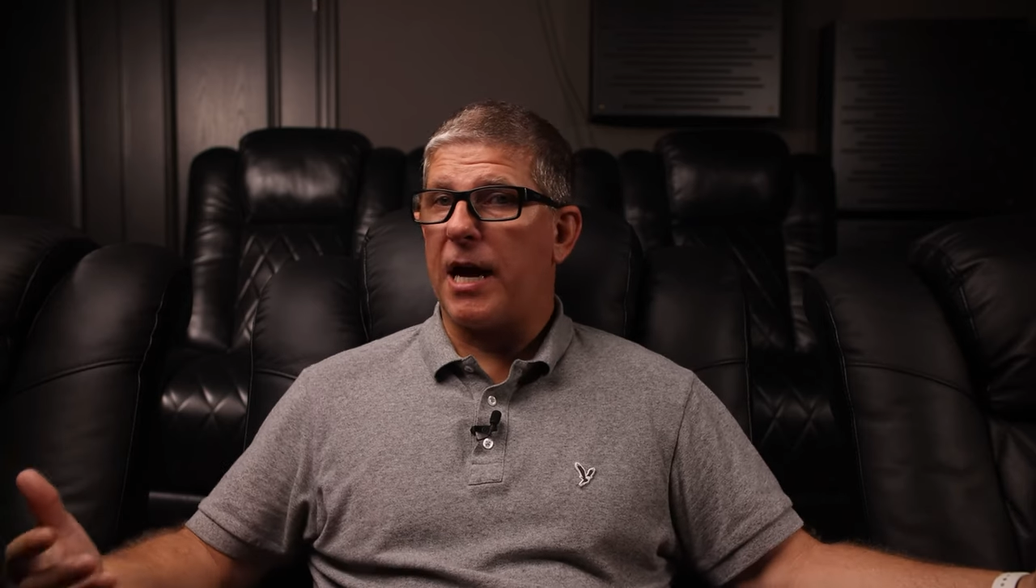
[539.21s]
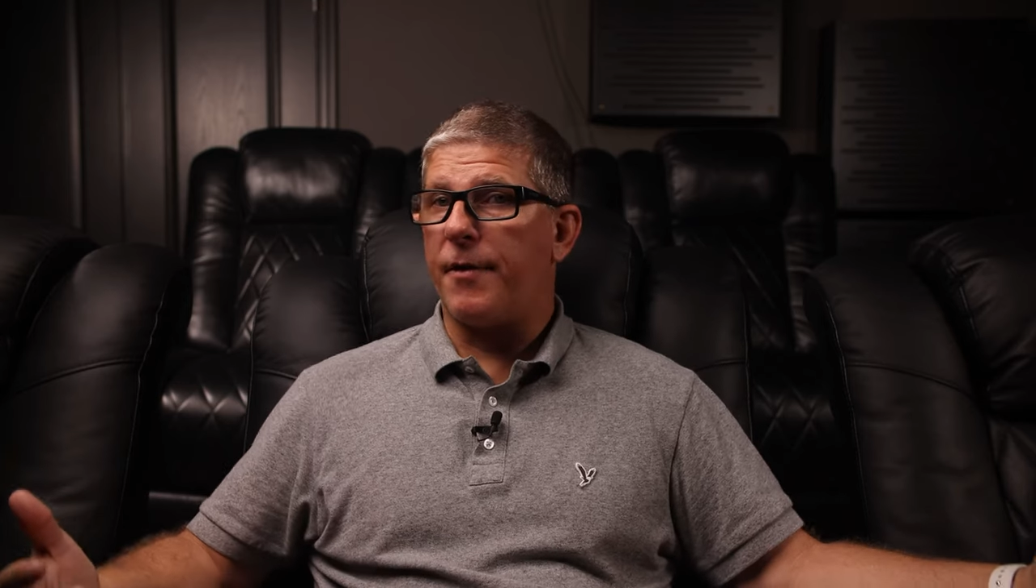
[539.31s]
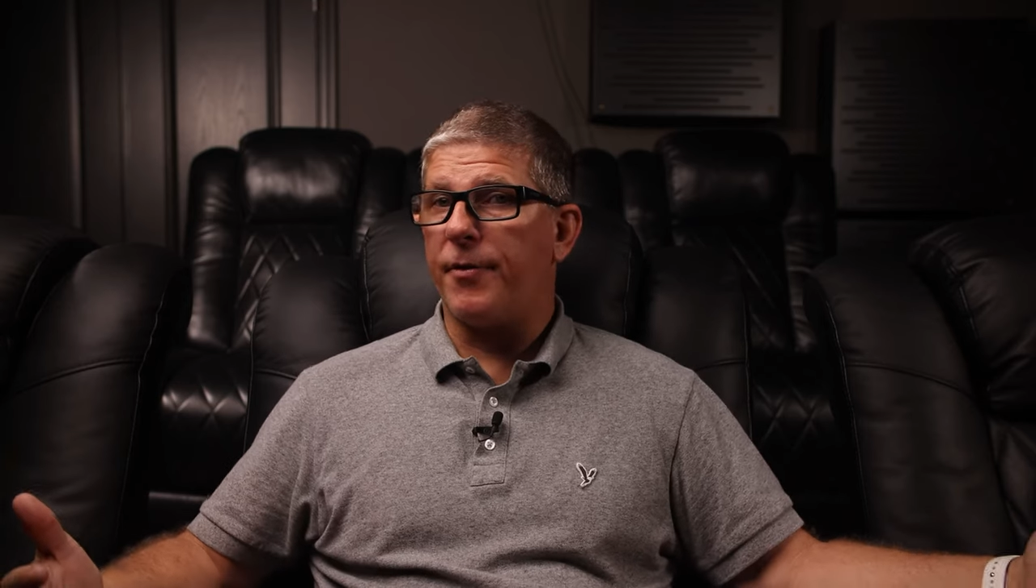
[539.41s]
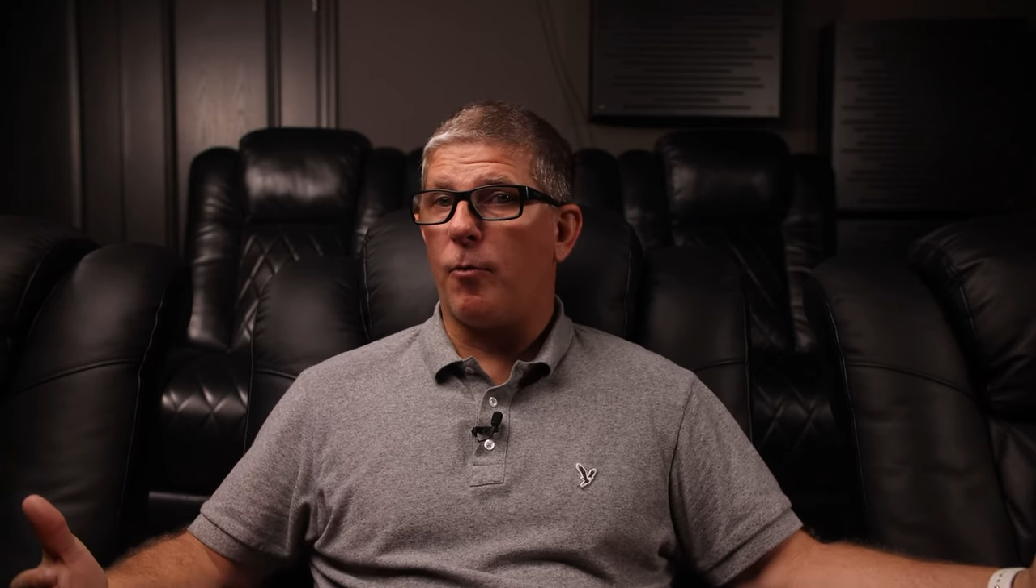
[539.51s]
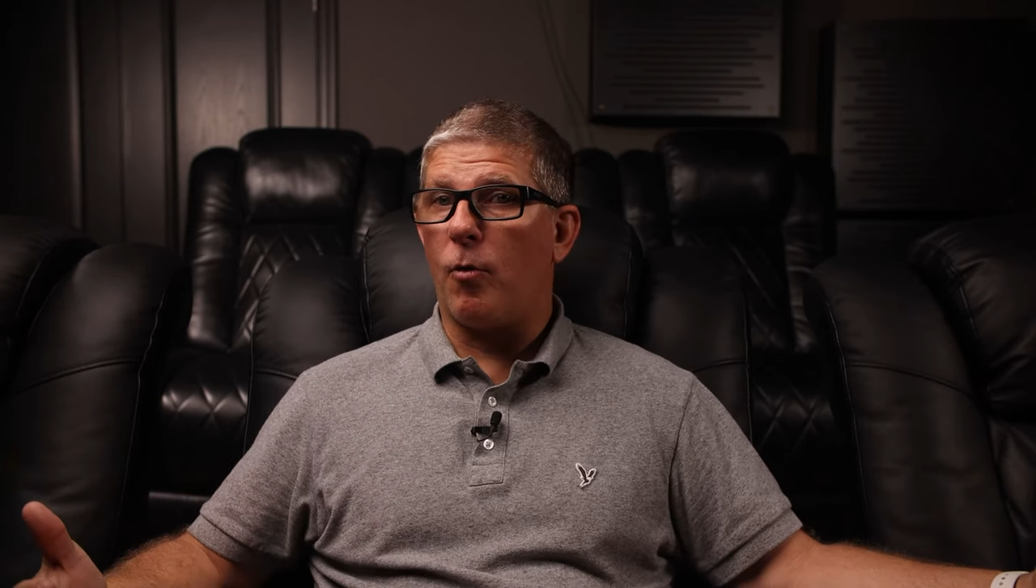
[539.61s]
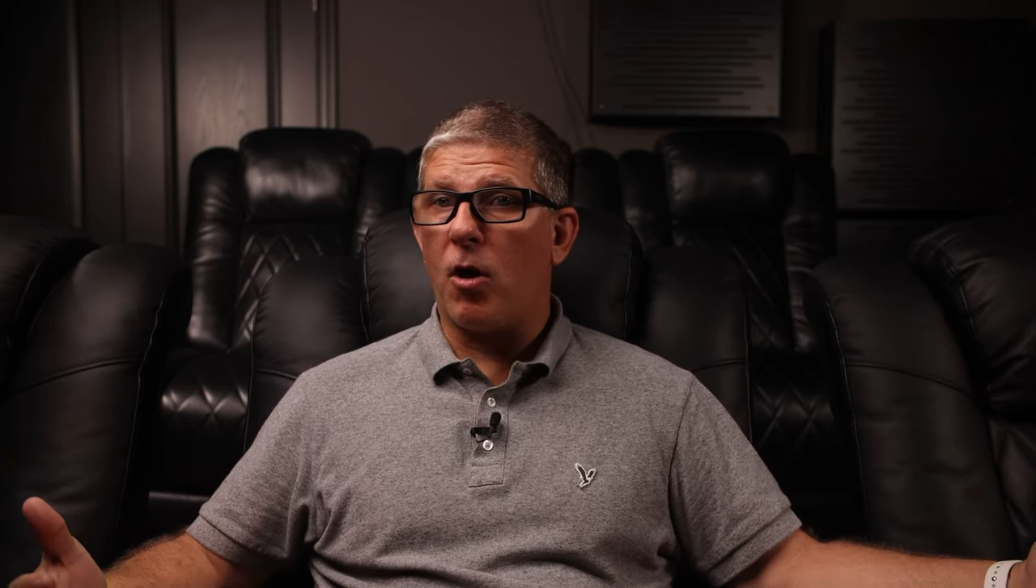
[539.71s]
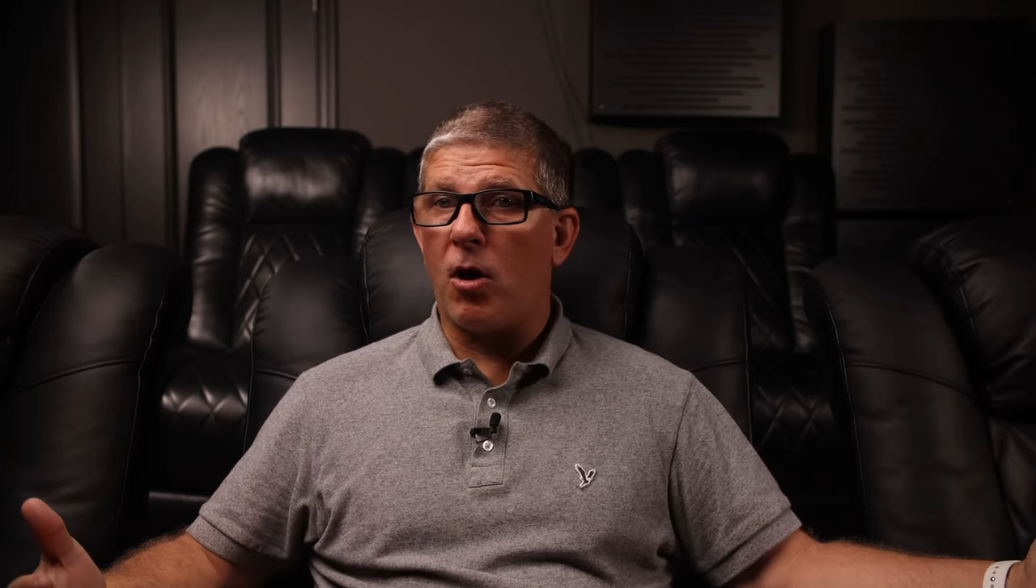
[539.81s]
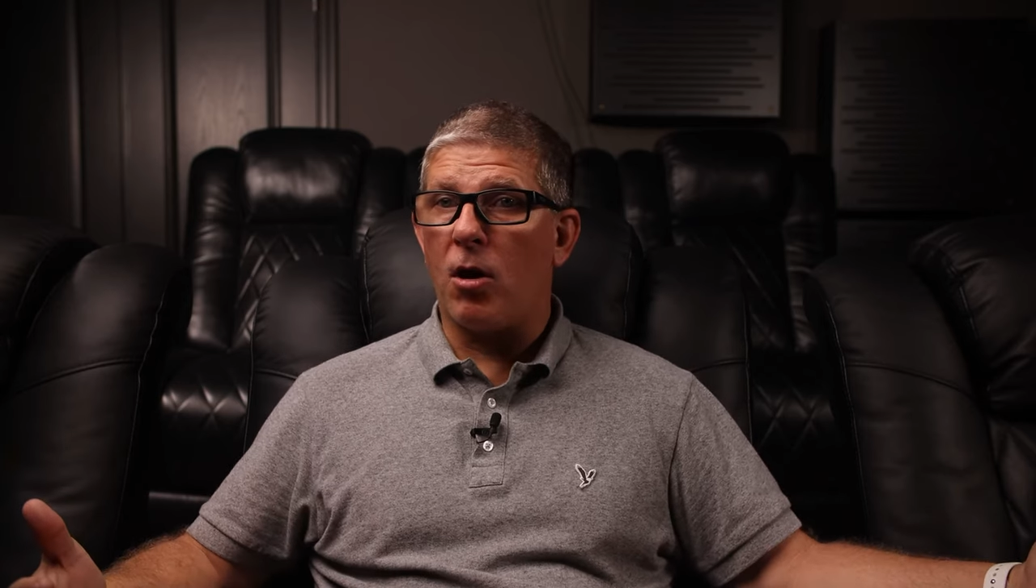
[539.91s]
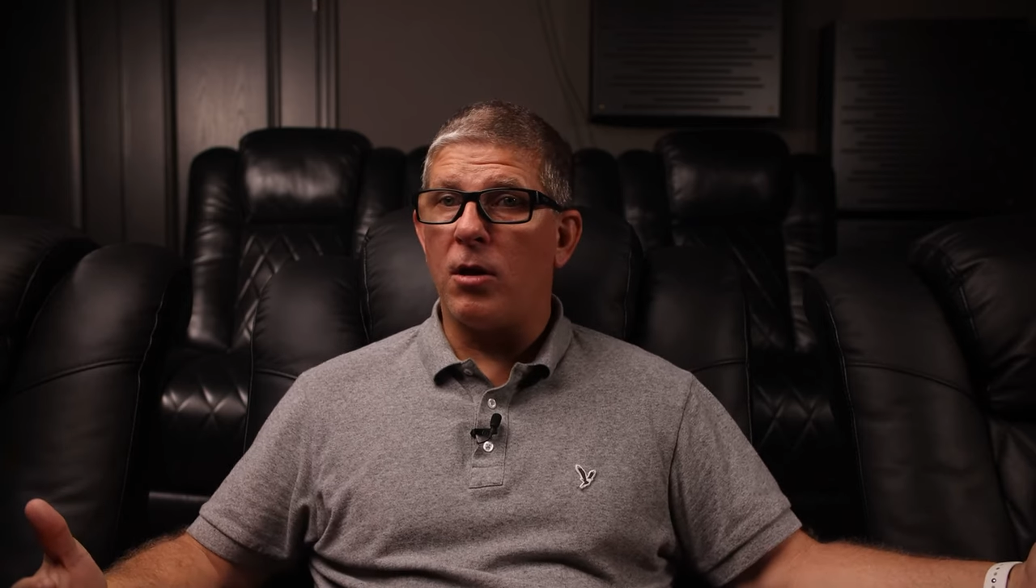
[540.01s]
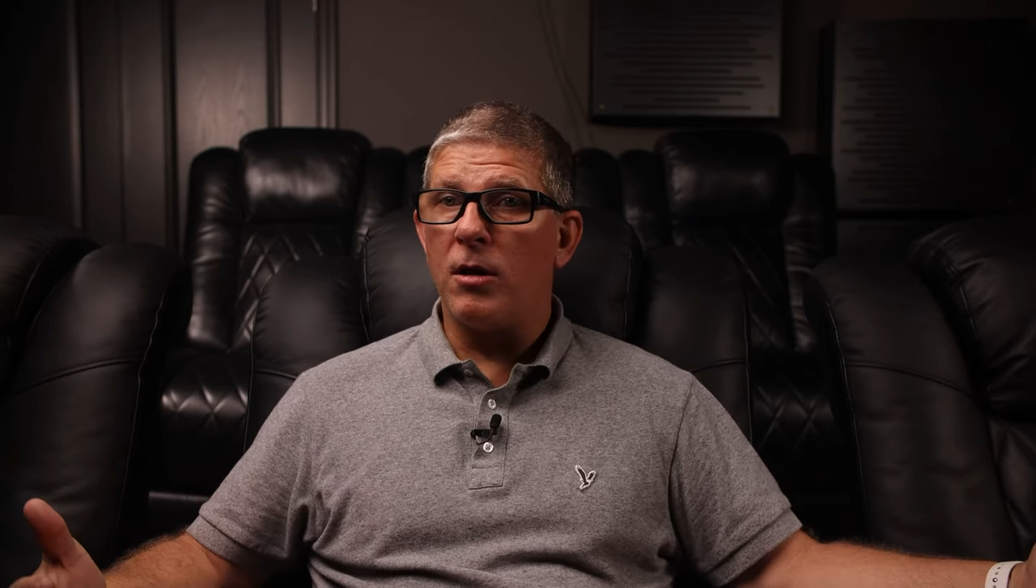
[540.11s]
down the
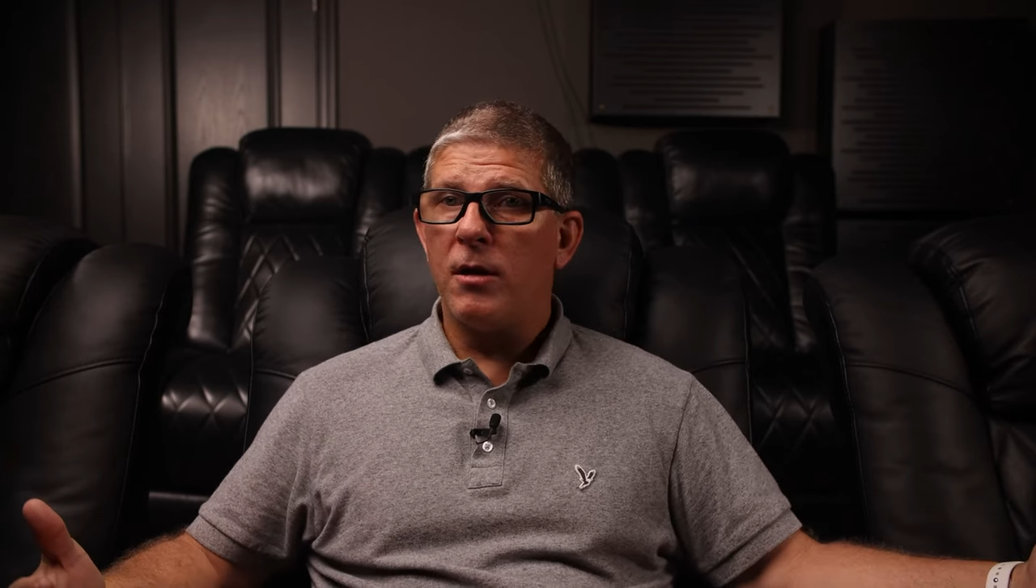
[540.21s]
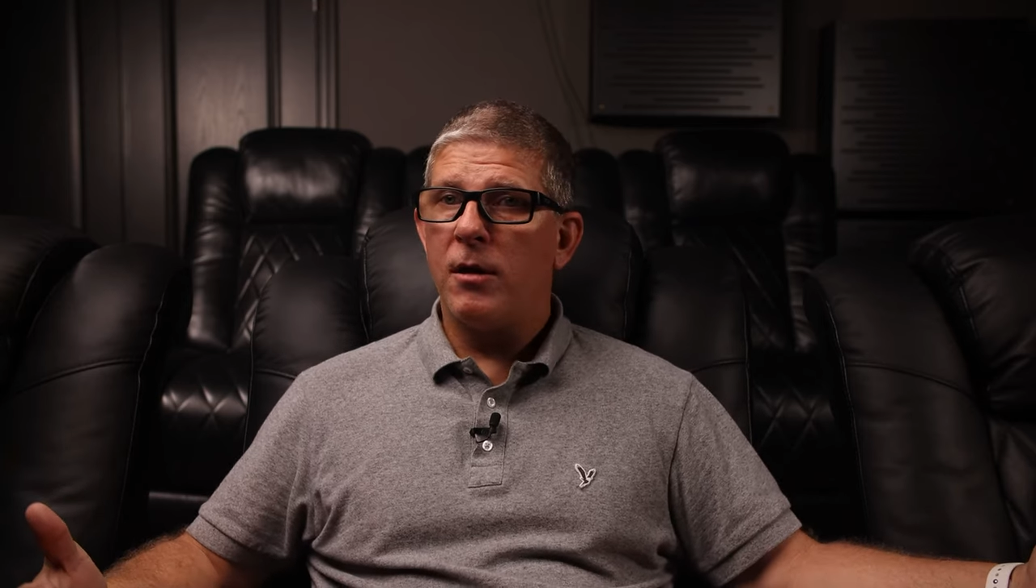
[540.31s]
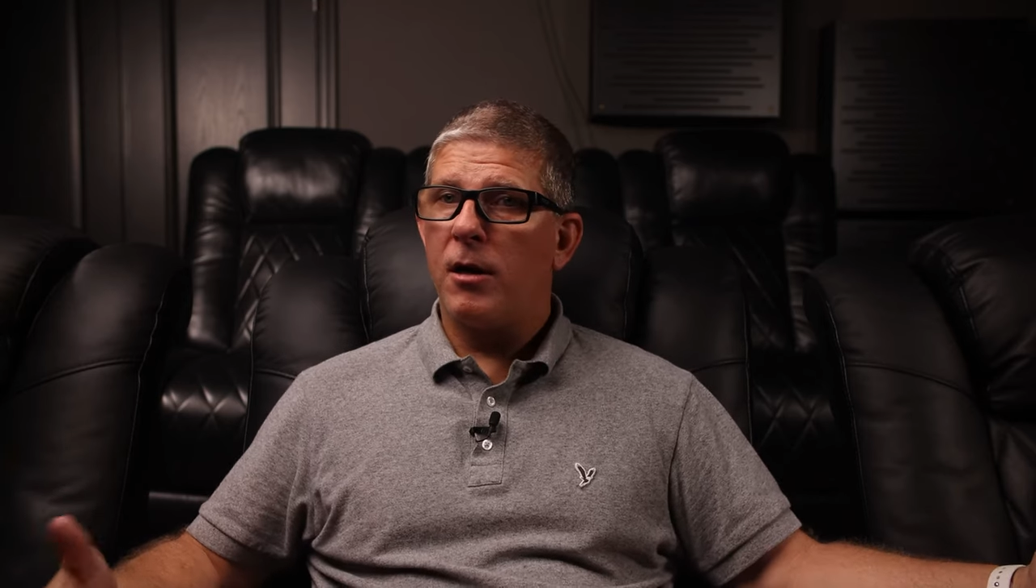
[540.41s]
wall?